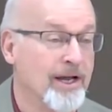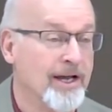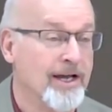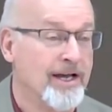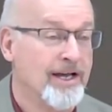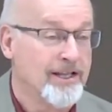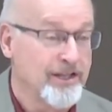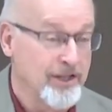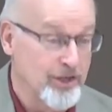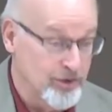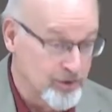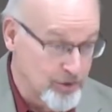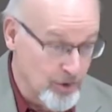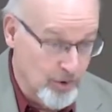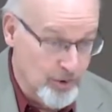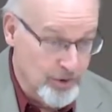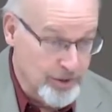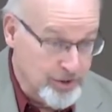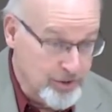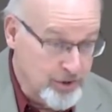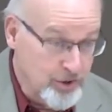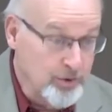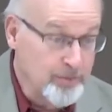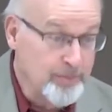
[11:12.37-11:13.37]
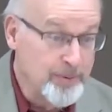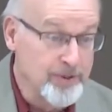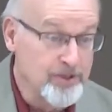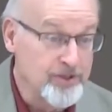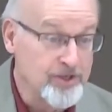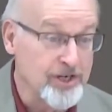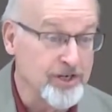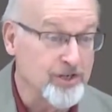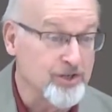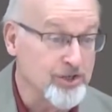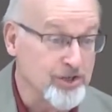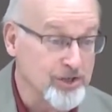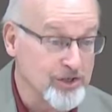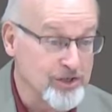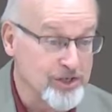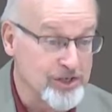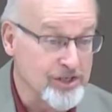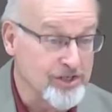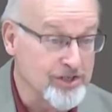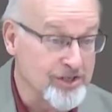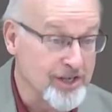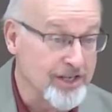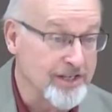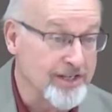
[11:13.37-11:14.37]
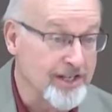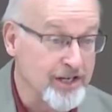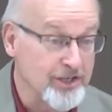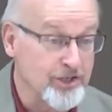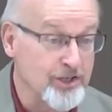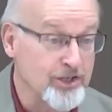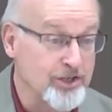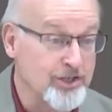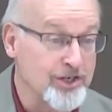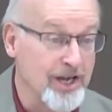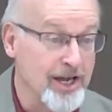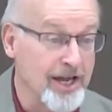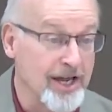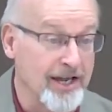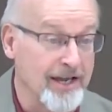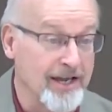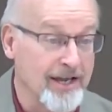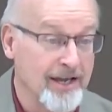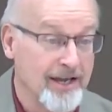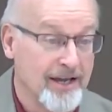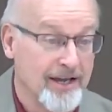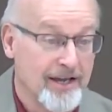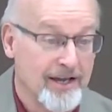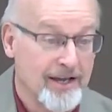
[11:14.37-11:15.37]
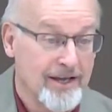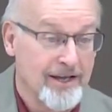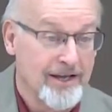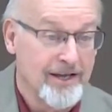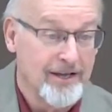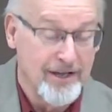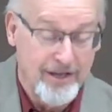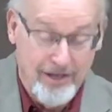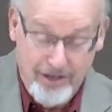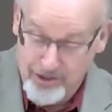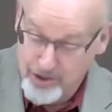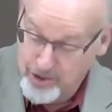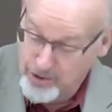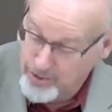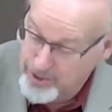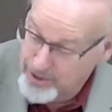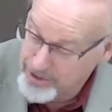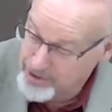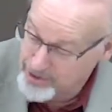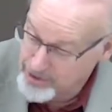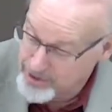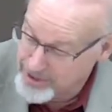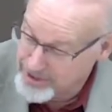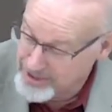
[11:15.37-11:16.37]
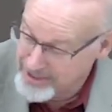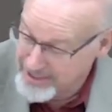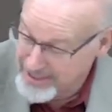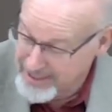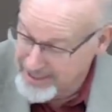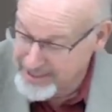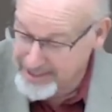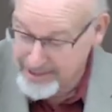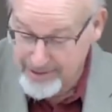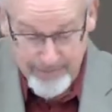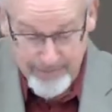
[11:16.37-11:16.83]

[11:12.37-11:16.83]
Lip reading: There's only two positions, he said, that you take. You're either condemned